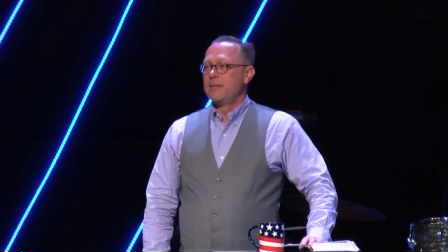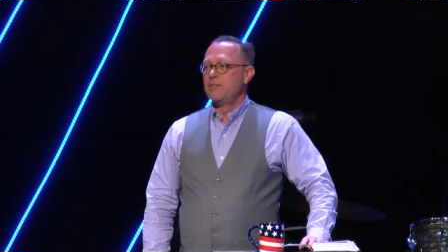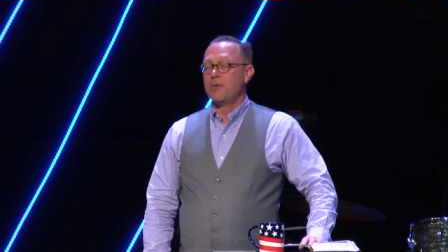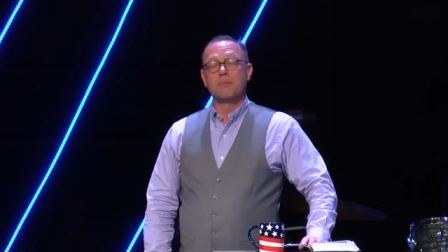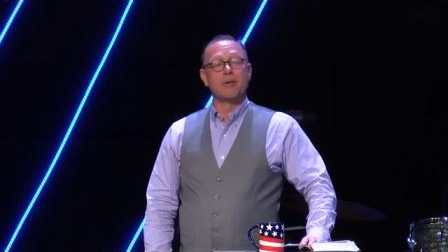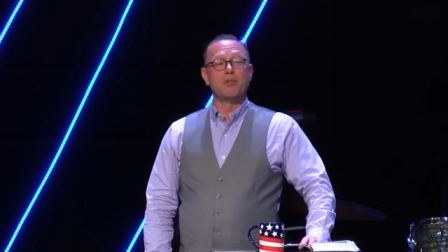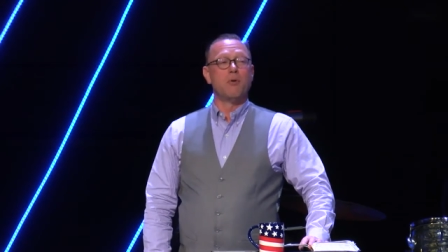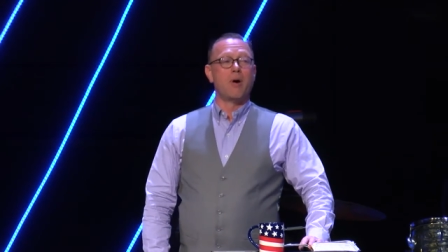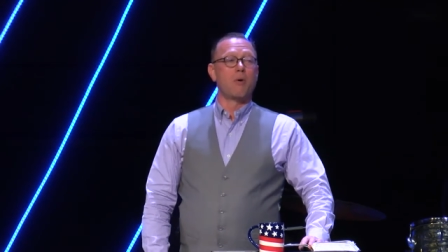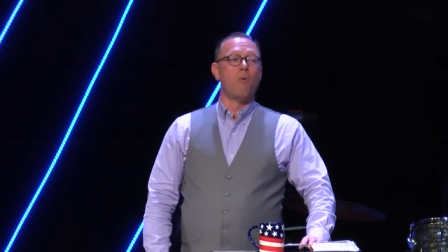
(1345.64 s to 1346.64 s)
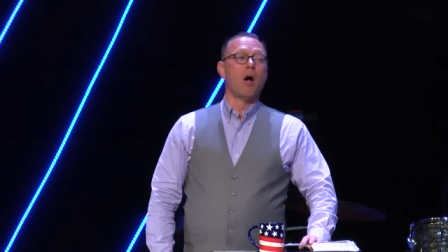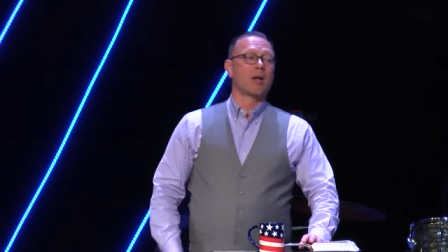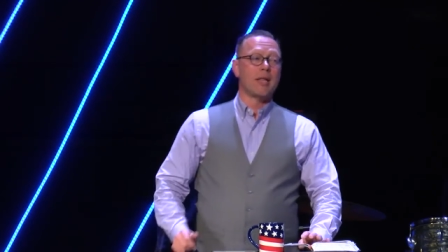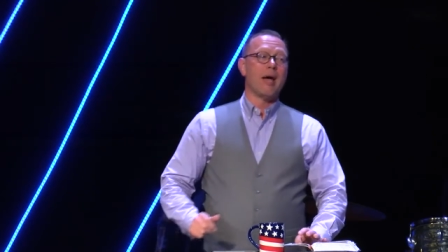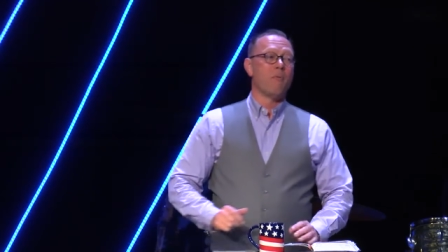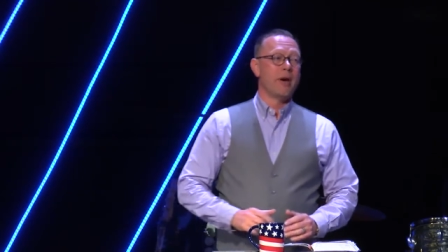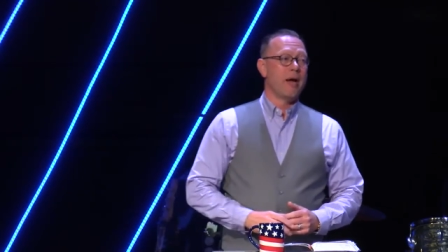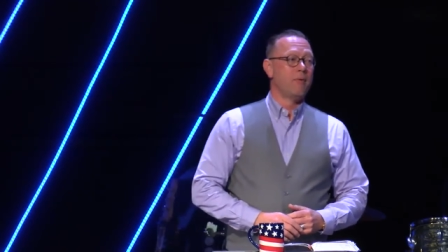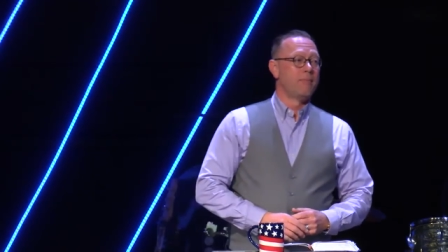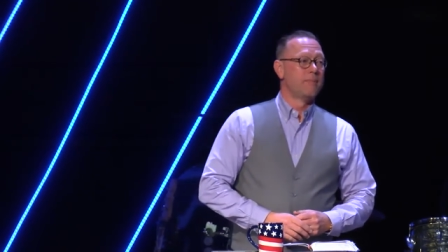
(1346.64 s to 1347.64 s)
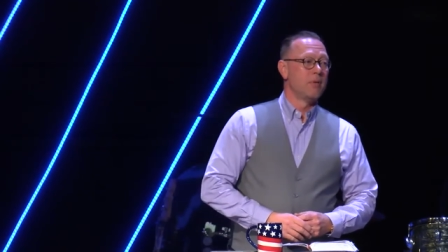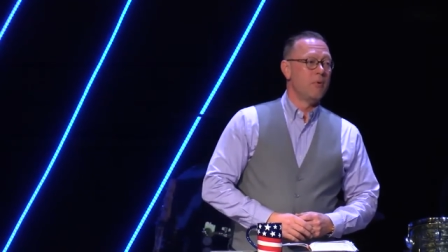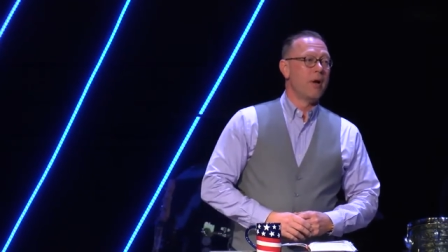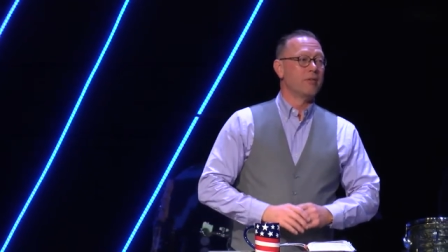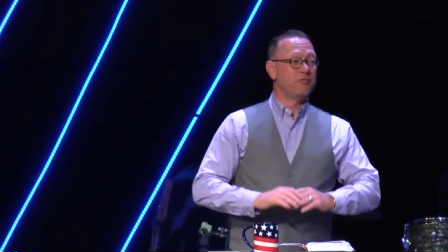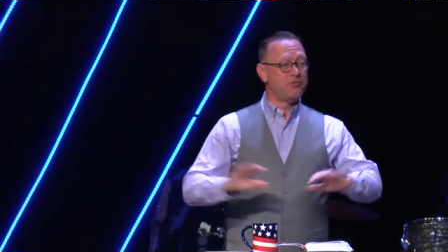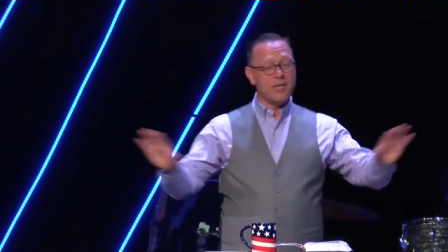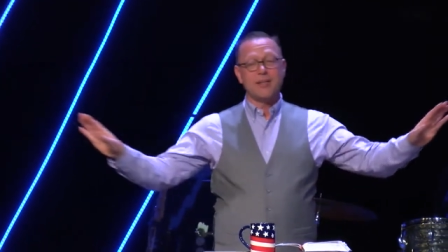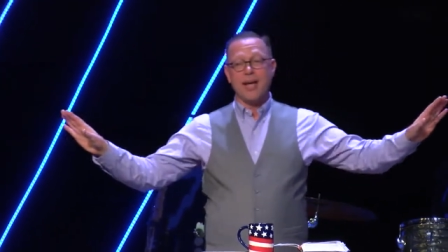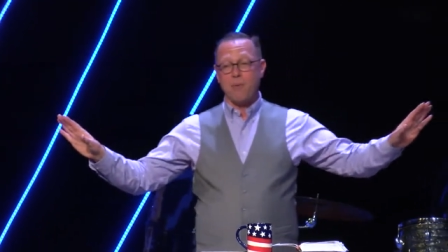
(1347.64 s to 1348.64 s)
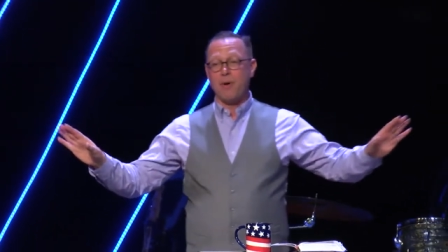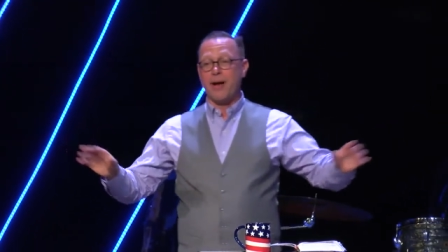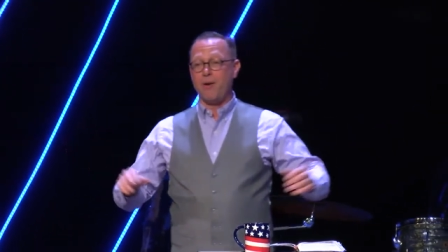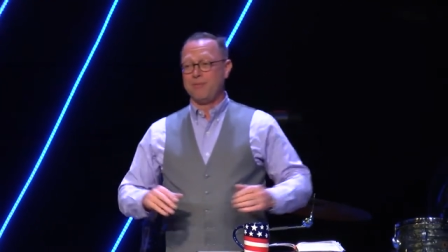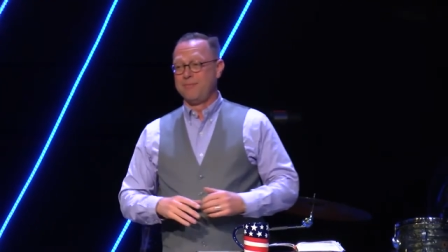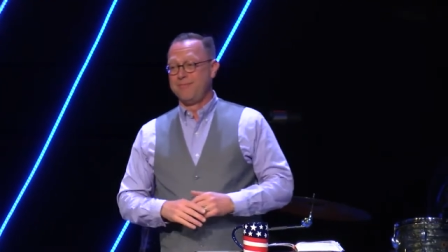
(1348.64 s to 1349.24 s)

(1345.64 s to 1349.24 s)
Sometimes you don't want to walk that one out, you want to sit that one out.